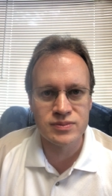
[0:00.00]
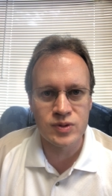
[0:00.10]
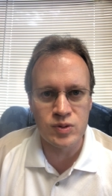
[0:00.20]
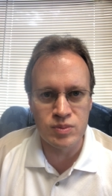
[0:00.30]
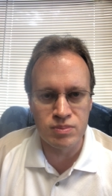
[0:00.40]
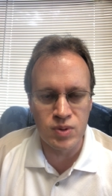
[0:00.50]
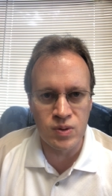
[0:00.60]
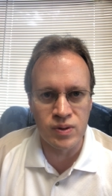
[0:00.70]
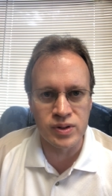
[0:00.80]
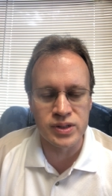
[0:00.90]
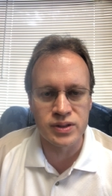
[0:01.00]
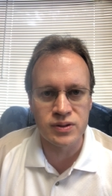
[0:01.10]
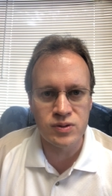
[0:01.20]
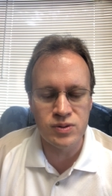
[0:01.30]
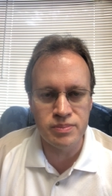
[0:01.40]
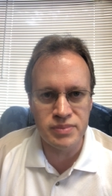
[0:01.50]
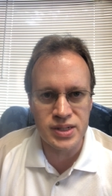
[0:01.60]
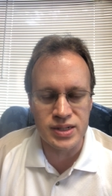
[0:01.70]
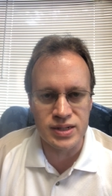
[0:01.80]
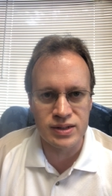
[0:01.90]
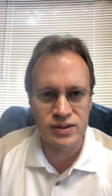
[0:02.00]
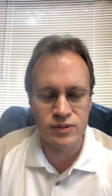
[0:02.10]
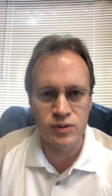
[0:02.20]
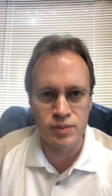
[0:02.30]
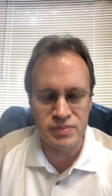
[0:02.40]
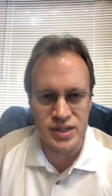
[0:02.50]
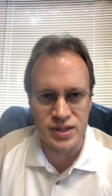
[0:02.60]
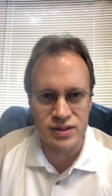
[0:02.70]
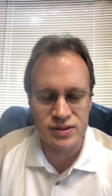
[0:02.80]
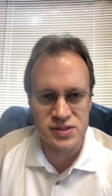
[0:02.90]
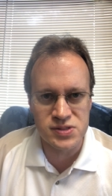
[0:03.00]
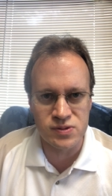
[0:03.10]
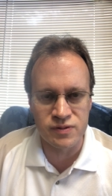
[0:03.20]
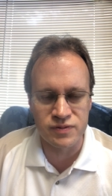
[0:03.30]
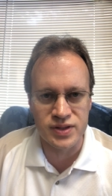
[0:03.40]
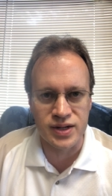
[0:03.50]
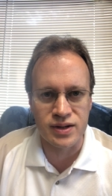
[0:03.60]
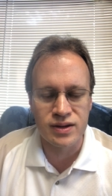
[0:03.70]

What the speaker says: who mourn, who are meek, this sort of thing.